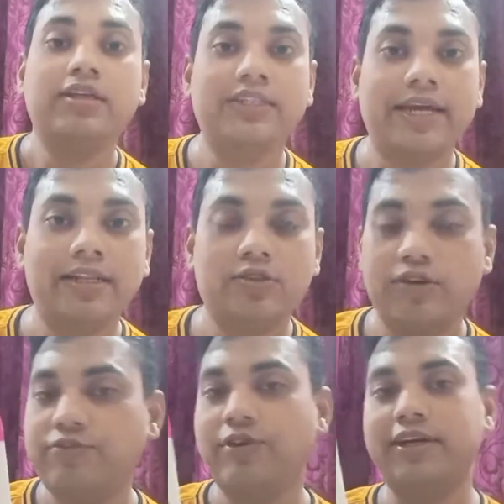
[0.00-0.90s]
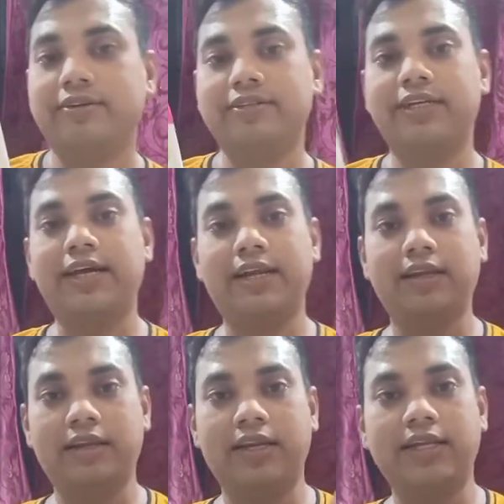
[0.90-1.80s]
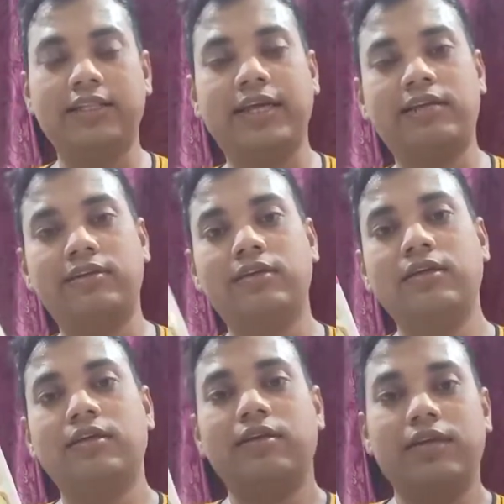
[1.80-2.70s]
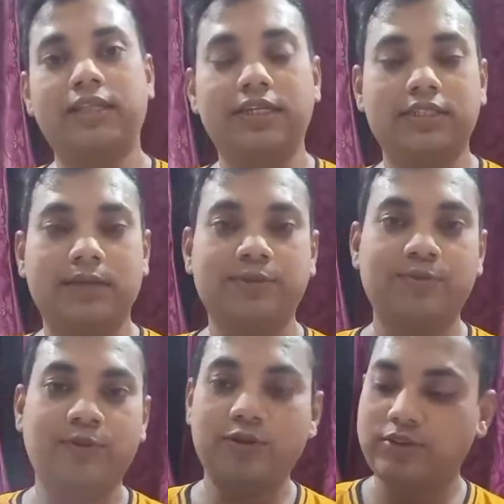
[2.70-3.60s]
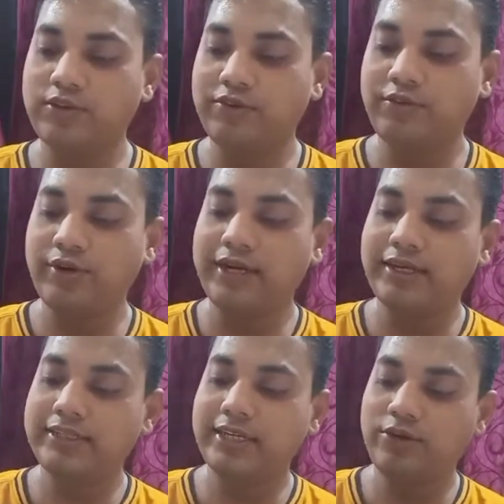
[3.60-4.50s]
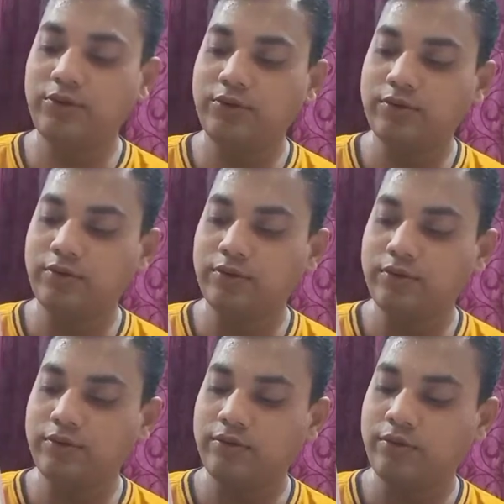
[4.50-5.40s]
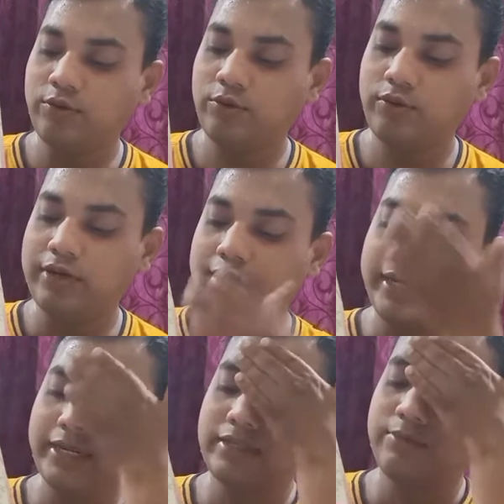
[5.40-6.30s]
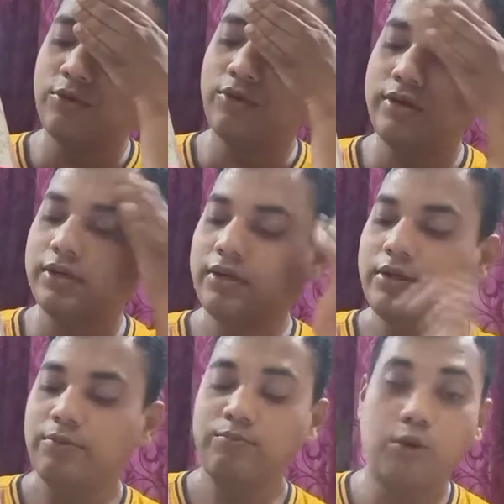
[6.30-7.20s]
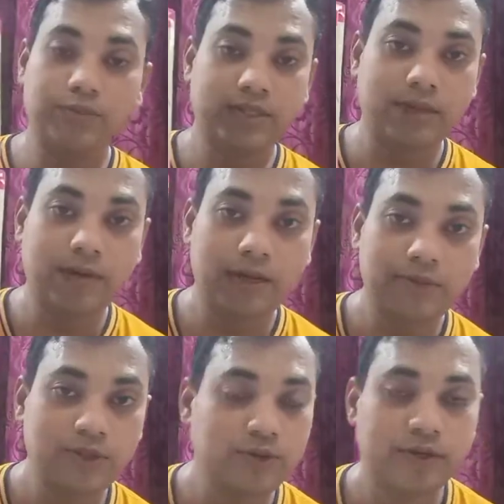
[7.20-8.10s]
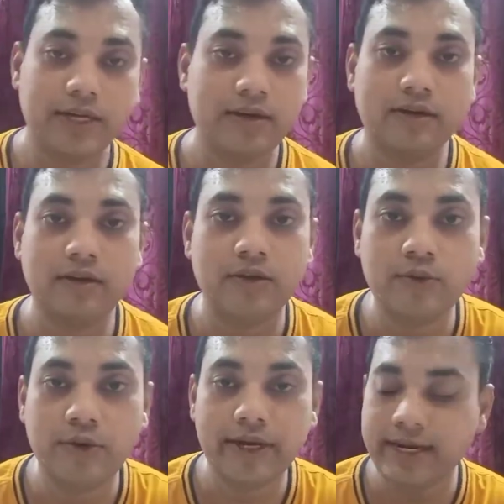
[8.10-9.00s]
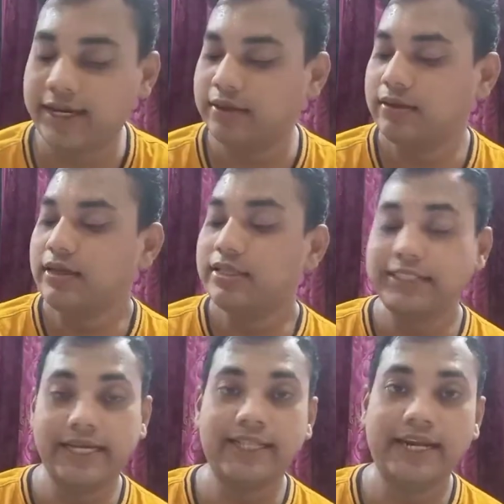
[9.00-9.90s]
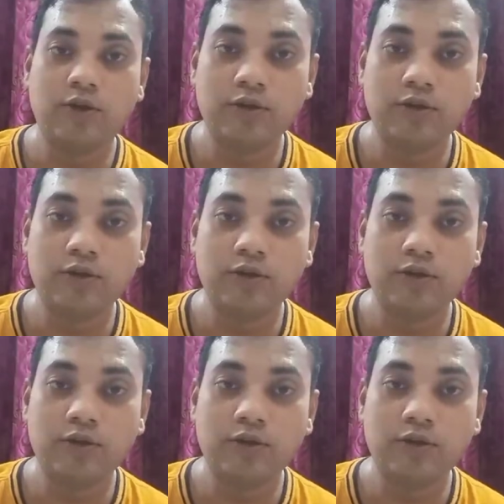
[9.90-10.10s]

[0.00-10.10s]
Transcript: channel. So if you're interested, I'll link that in the description box. So if you're interested to know the details about pop star Barbie, so you can go ahead and check that